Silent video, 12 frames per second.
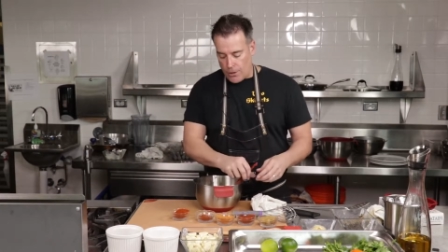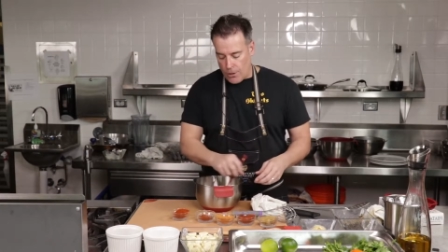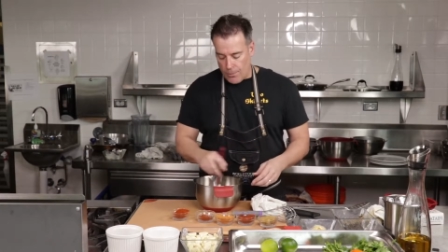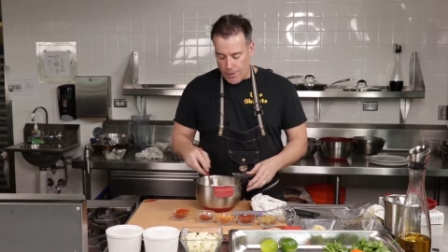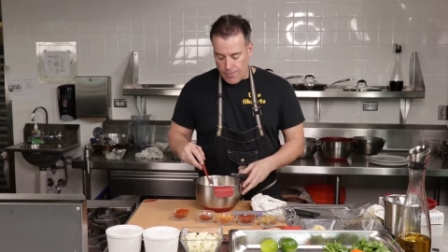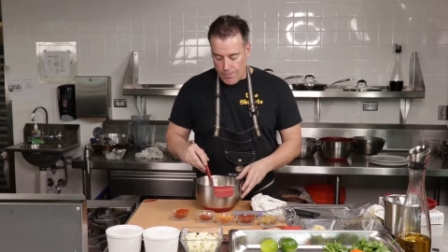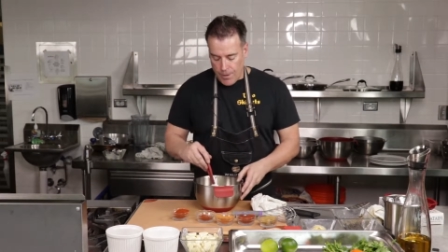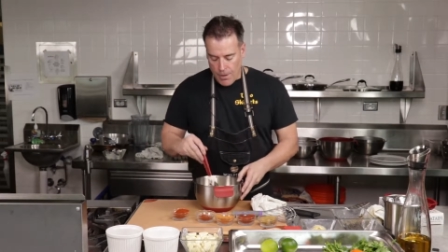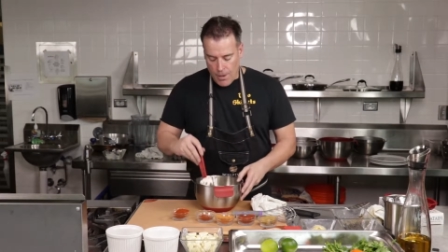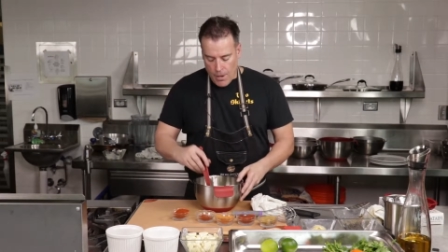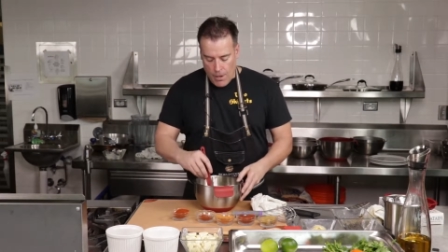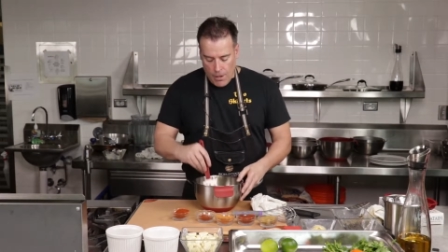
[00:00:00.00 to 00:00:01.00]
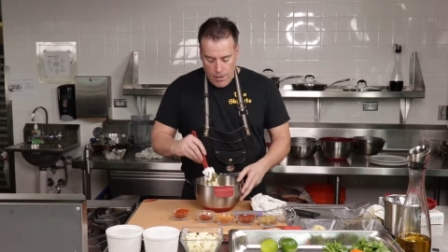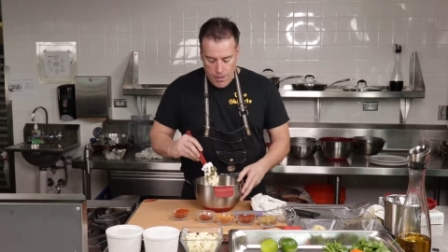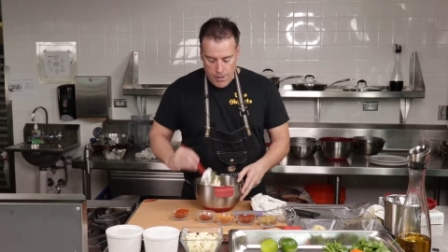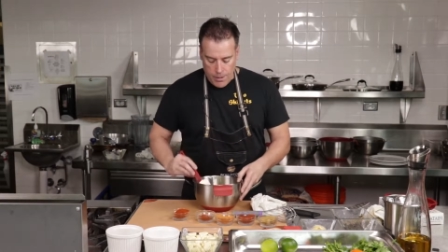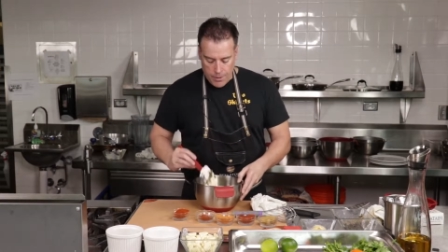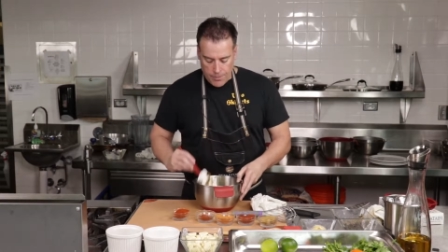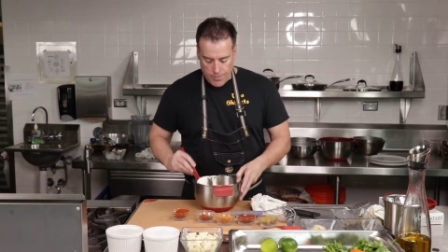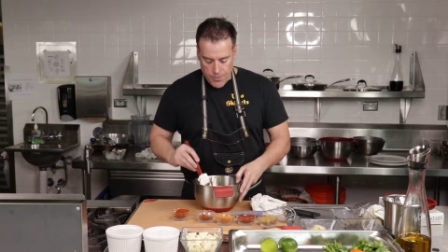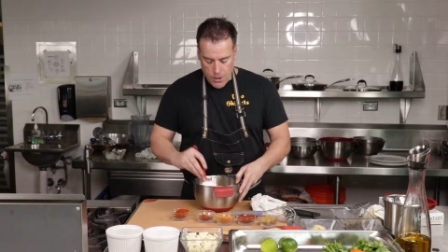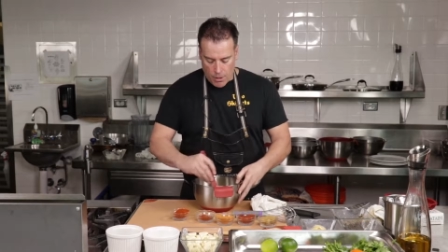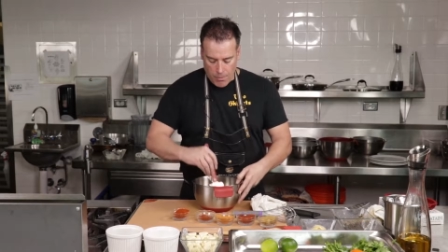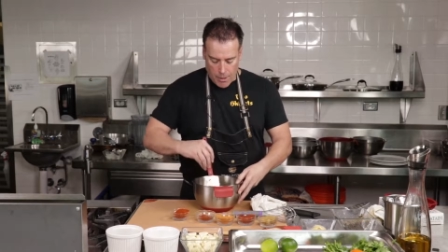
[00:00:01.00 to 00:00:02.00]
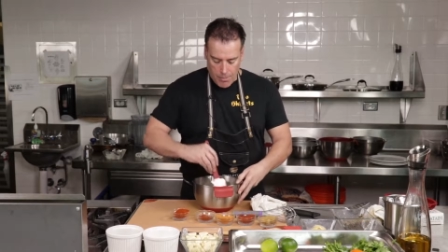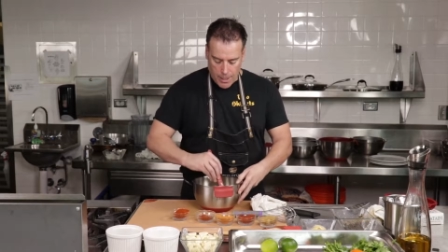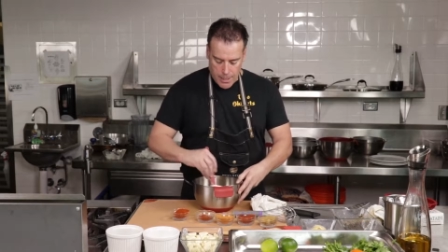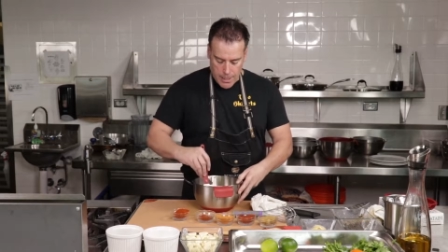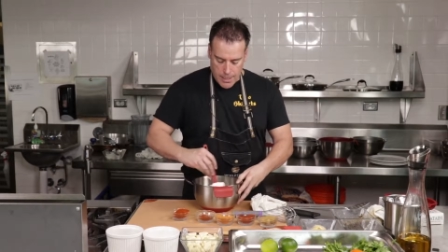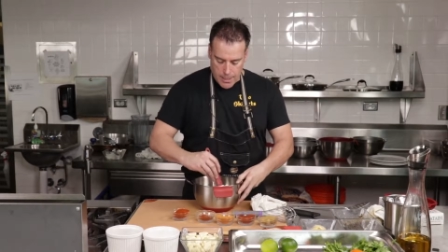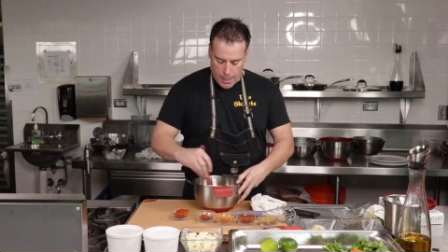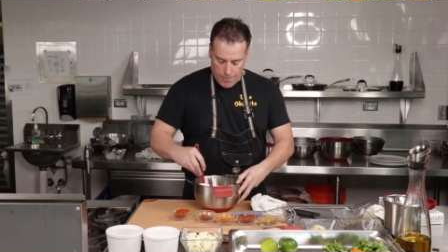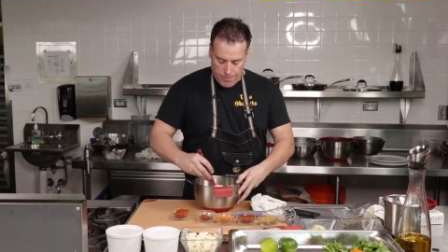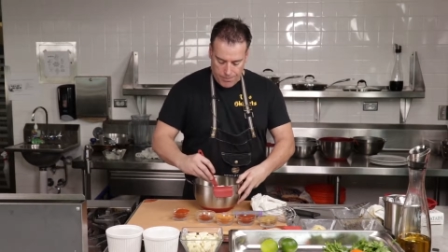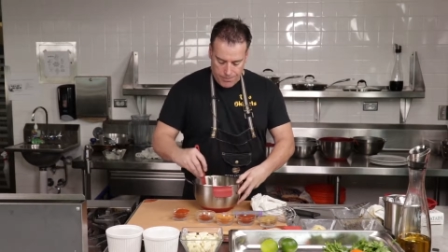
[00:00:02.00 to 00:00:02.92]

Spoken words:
cumin. So I'm going to mix this up.